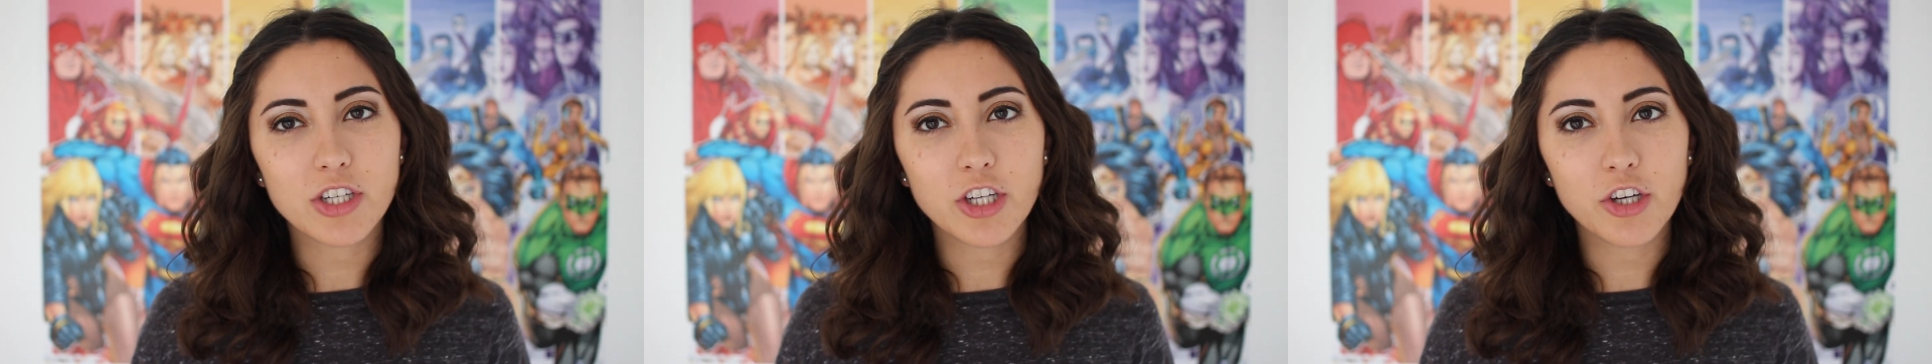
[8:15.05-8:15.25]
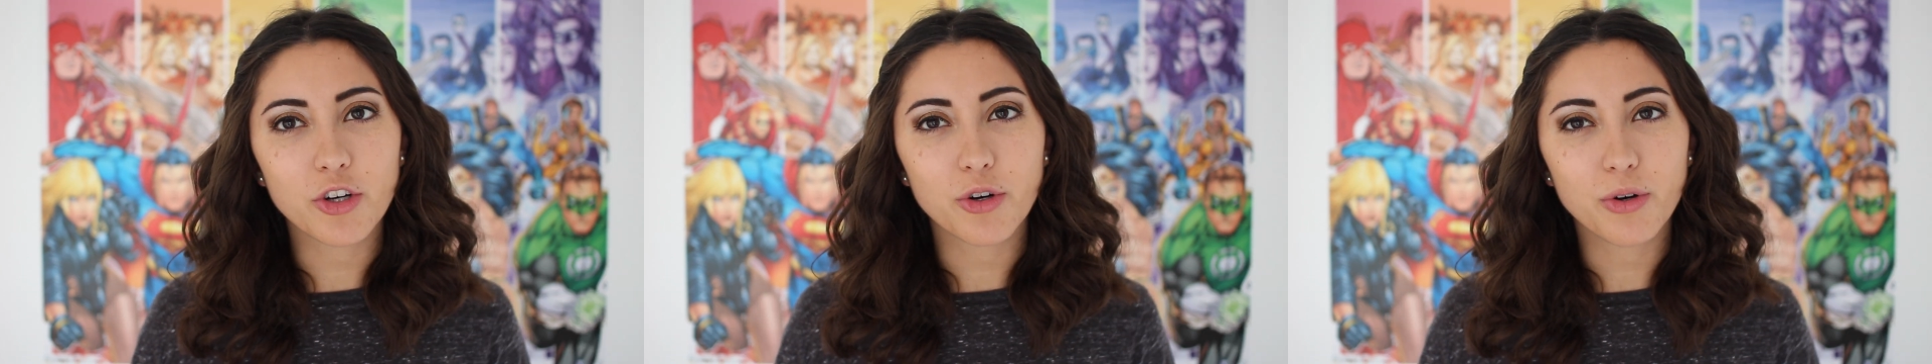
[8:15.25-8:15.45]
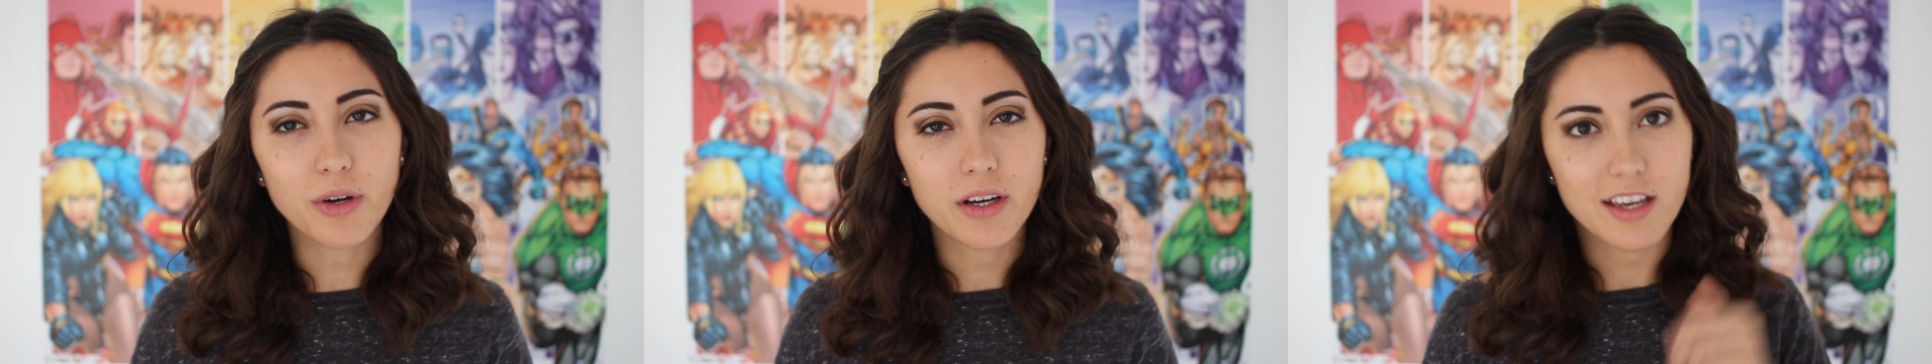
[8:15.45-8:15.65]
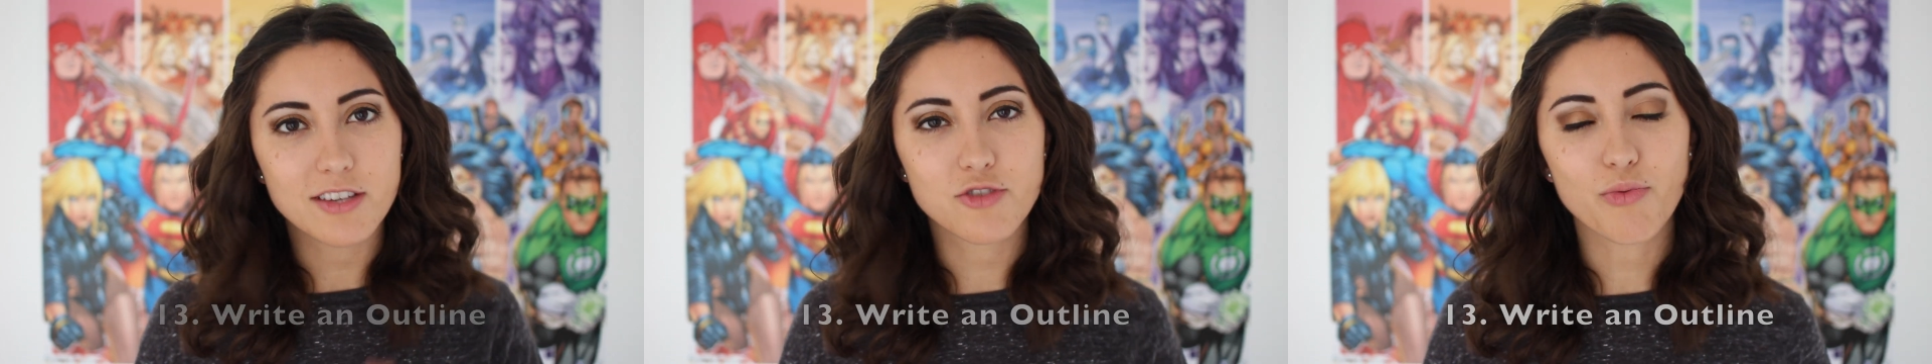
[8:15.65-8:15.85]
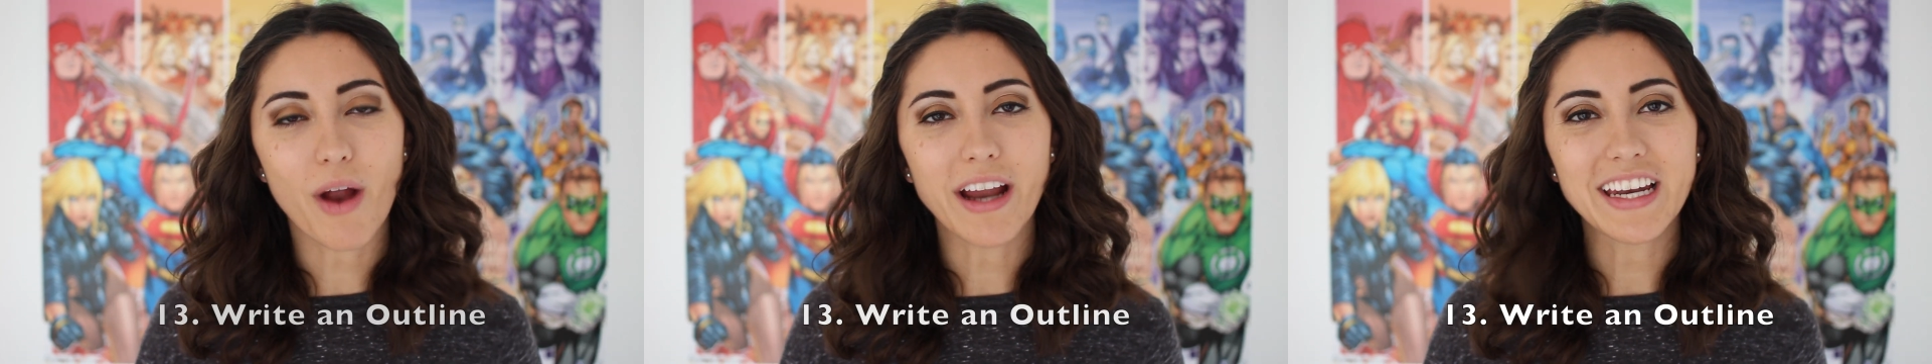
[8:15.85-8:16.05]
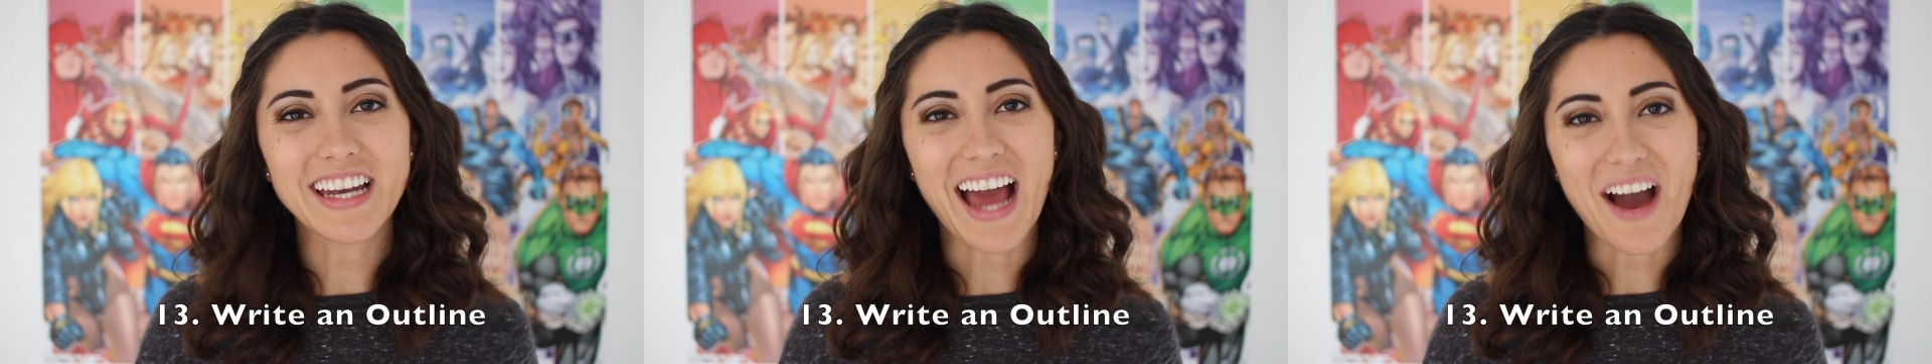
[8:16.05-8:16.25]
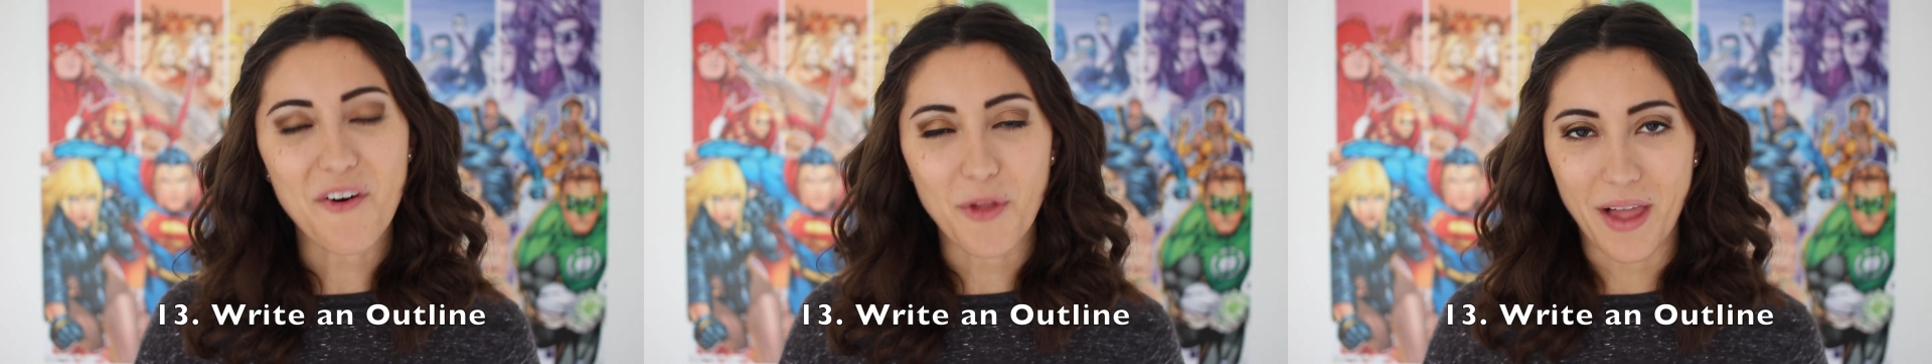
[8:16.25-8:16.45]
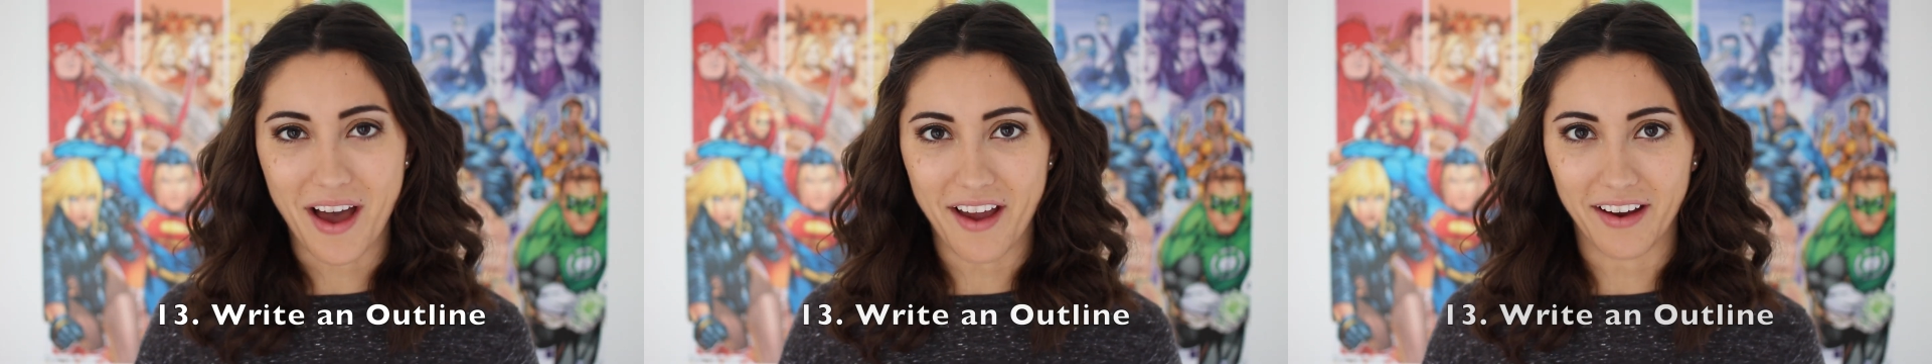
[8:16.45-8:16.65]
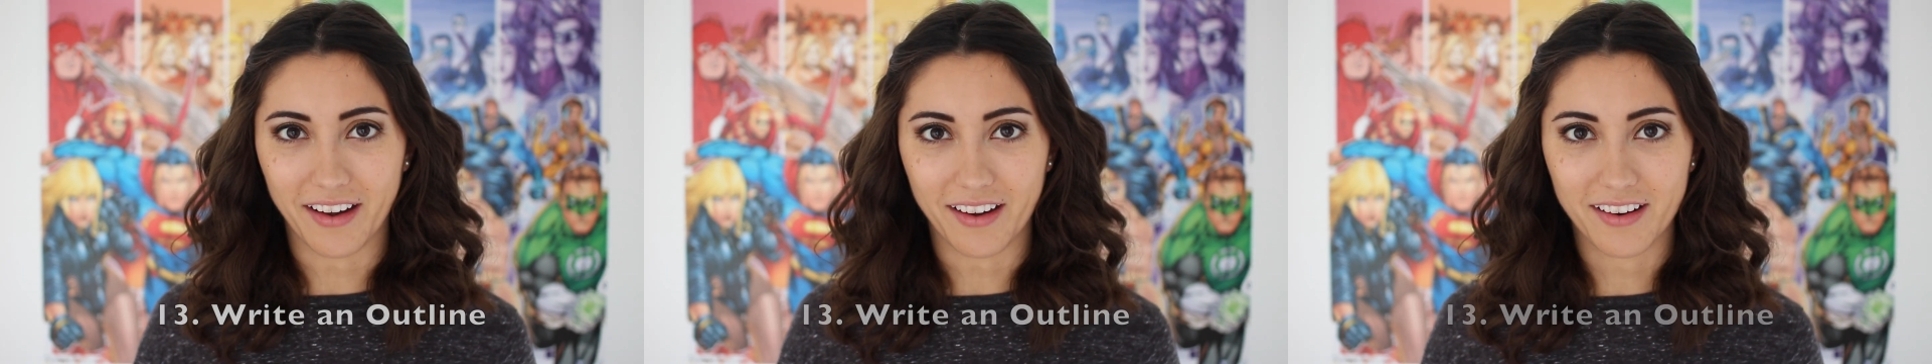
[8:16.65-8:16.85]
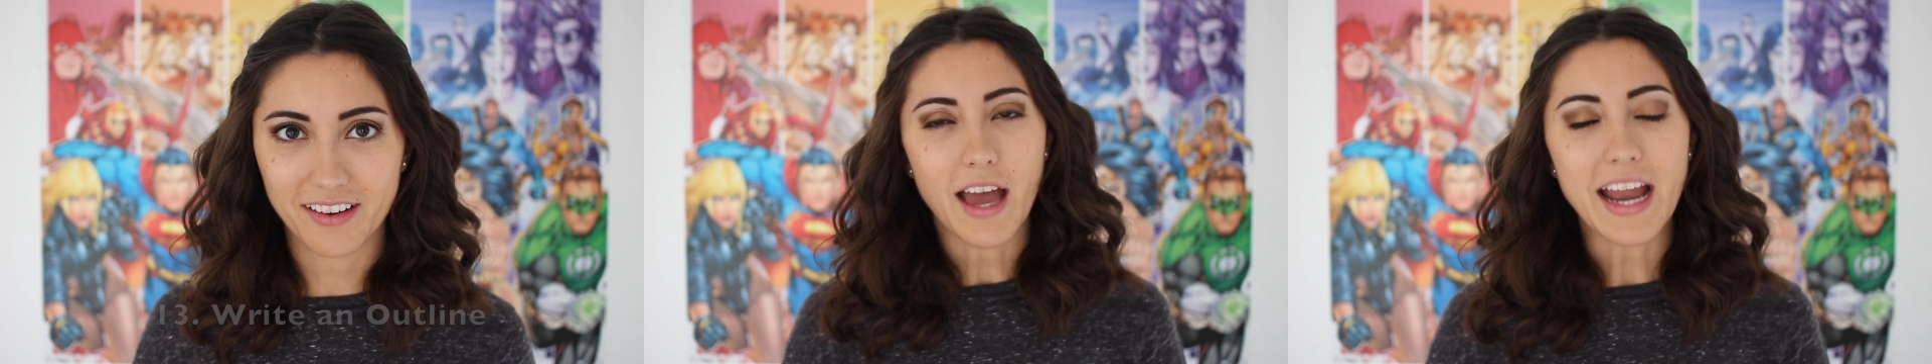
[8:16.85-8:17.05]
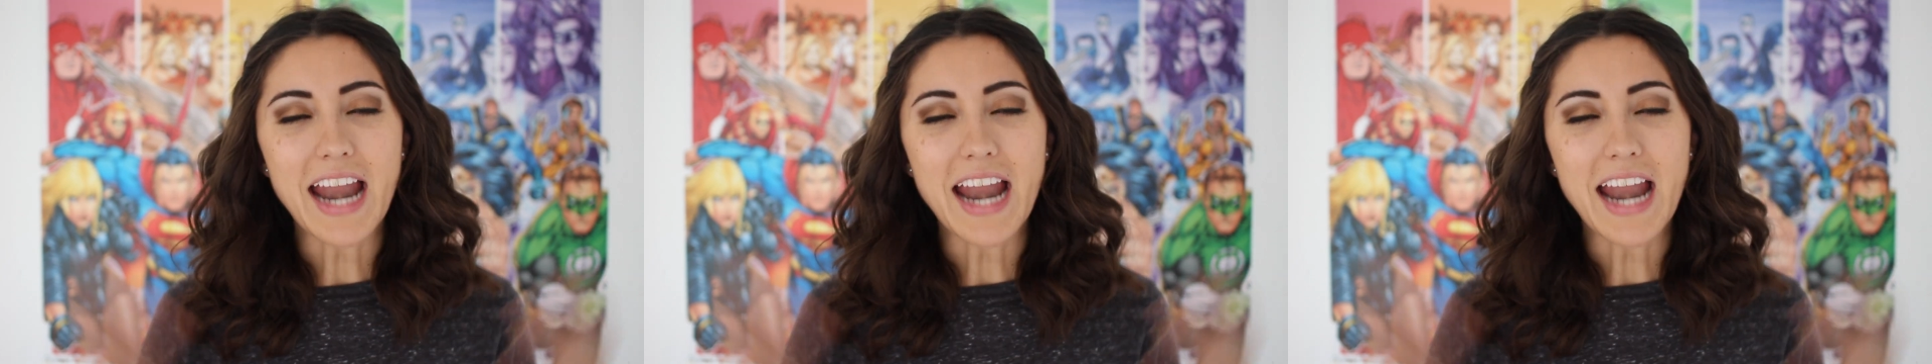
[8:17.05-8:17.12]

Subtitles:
do is write an outline.